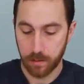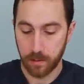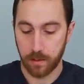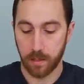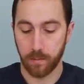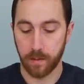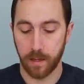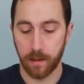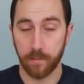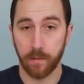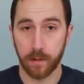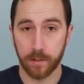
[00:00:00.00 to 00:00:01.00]
Now we
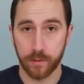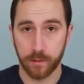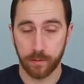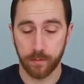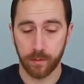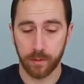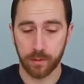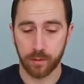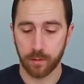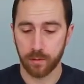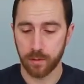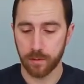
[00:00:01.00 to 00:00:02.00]
have our servo
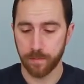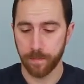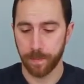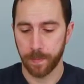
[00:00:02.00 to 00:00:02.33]
controller,